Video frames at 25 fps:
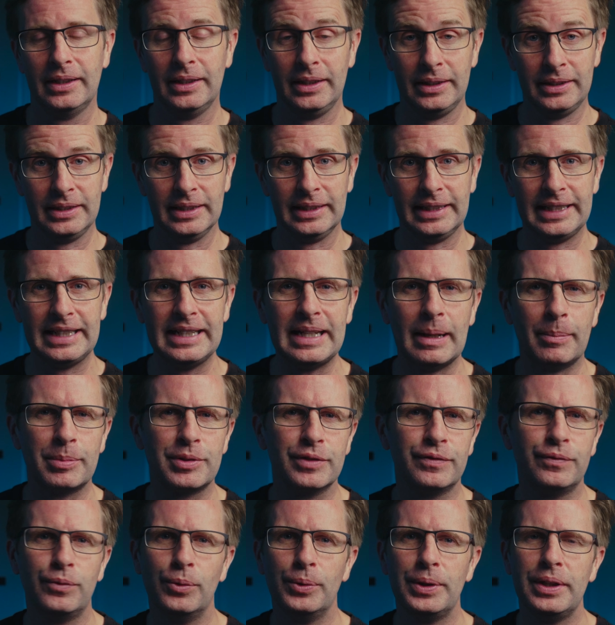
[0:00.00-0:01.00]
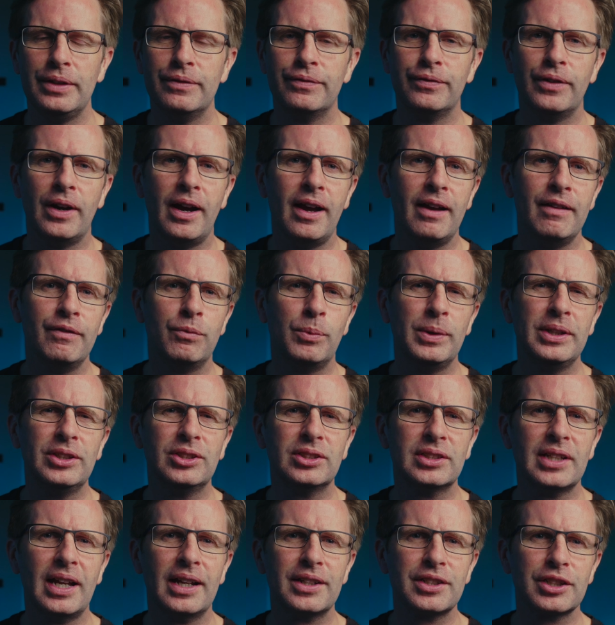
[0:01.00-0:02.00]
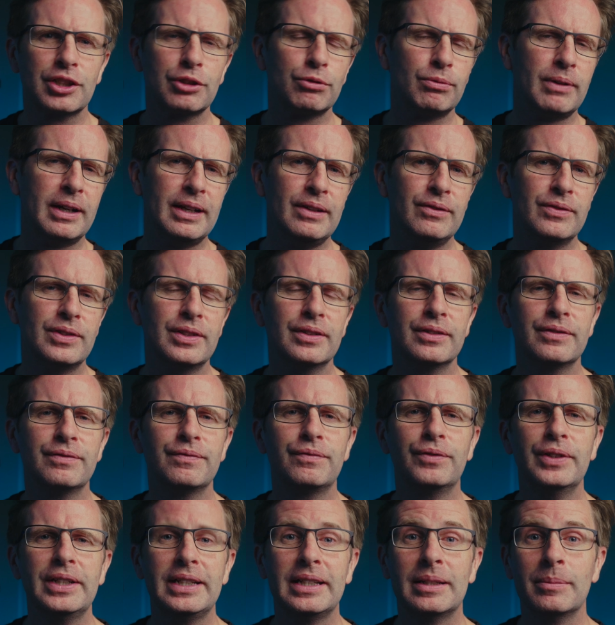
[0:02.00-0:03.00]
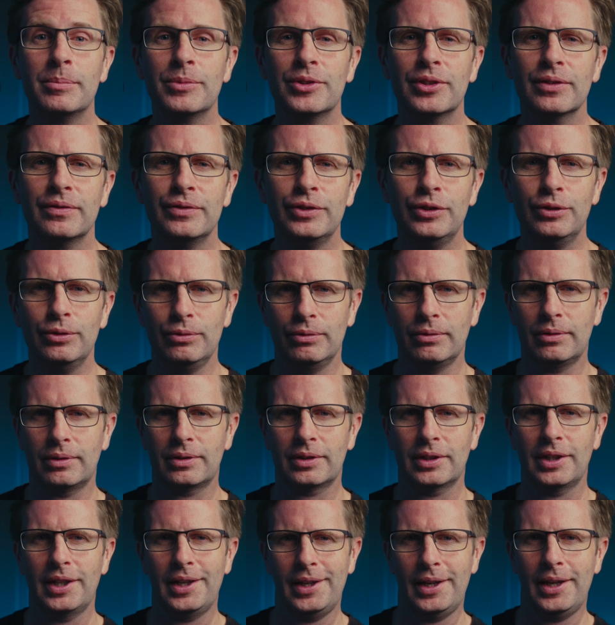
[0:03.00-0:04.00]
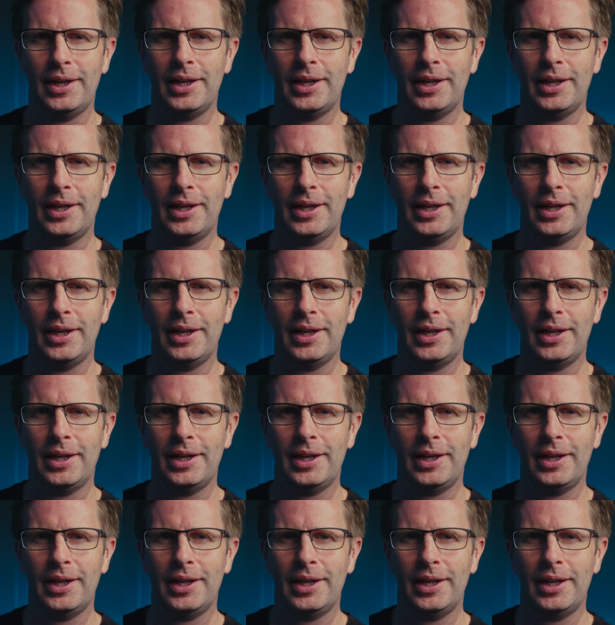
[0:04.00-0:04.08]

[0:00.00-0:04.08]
And lead up to 45, we start to crave the freedoms of youth.